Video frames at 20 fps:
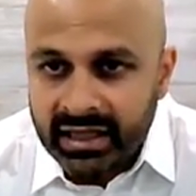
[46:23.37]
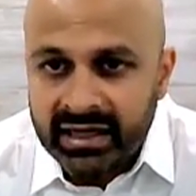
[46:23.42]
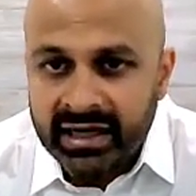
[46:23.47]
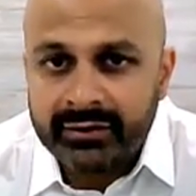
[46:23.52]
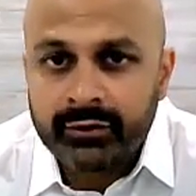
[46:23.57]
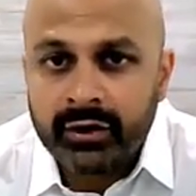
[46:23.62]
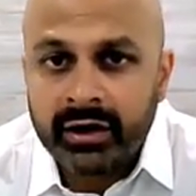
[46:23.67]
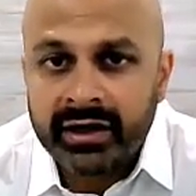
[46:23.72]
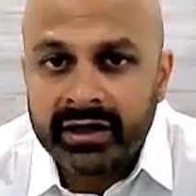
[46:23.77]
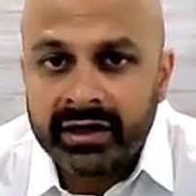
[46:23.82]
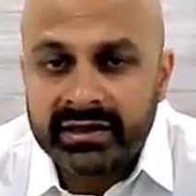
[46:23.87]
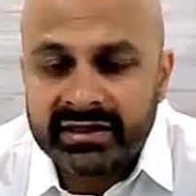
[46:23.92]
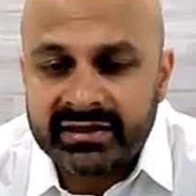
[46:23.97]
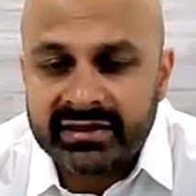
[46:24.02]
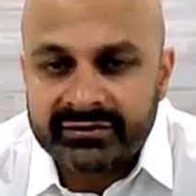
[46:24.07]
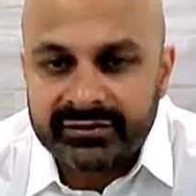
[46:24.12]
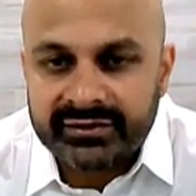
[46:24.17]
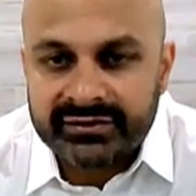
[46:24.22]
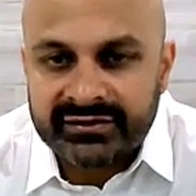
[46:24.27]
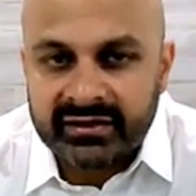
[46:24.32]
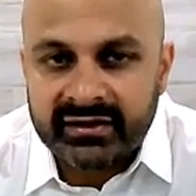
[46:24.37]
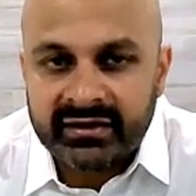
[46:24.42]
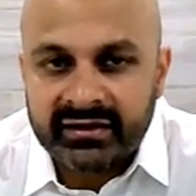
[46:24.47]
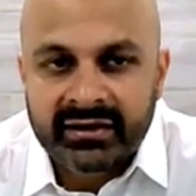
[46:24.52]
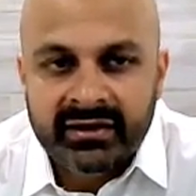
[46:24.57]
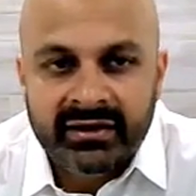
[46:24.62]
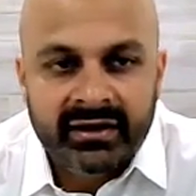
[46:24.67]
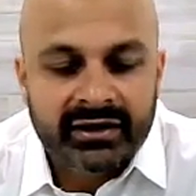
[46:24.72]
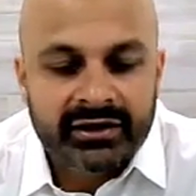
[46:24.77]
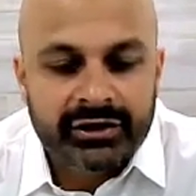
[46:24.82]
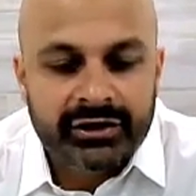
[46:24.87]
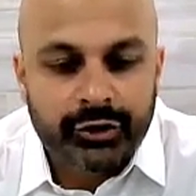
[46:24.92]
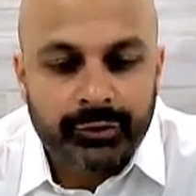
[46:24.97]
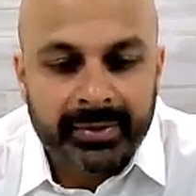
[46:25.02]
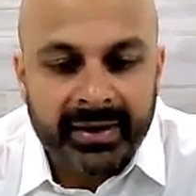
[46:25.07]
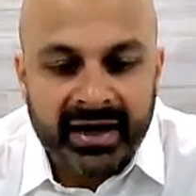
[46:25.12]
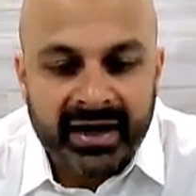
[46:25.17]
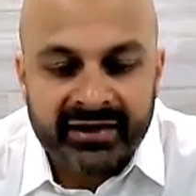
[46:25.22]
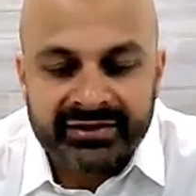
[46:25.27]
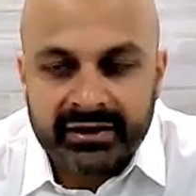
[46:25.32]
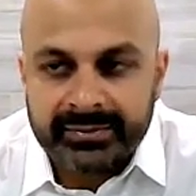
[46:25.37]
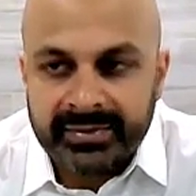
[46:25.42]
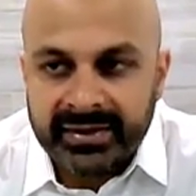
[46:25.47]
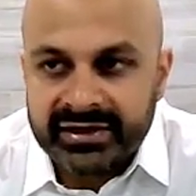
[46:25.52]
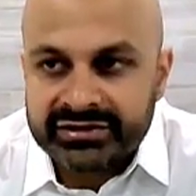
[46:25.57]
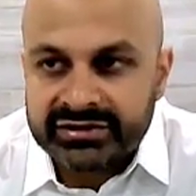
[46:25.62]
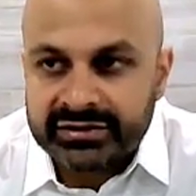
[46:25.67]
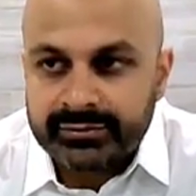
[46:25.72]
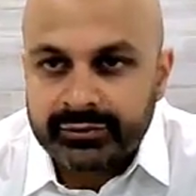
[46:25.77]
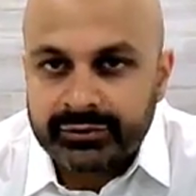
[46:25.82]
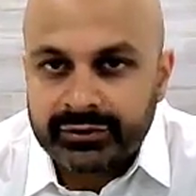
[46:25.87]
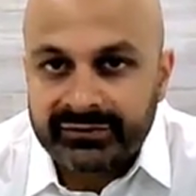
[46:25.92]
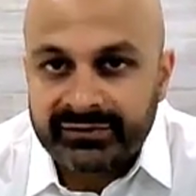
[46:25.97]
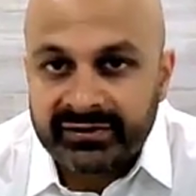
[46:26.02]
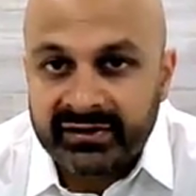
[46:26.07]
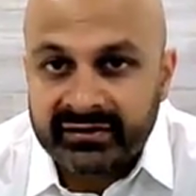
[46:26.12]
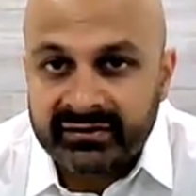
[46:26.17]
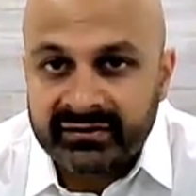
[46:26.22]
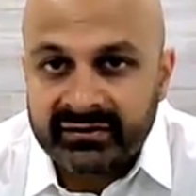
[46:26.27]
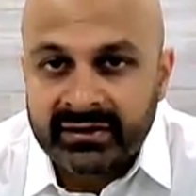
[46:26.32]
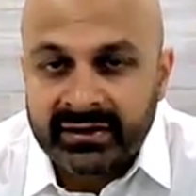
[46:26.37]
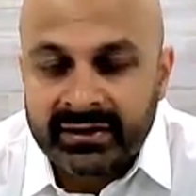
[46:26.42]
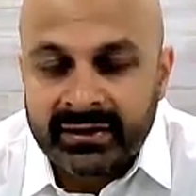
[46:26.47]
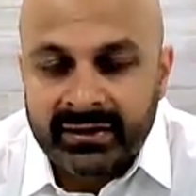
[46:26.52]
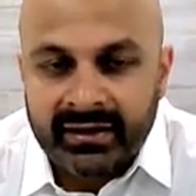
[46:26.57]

Ironically, this was a neuropathic patient previous.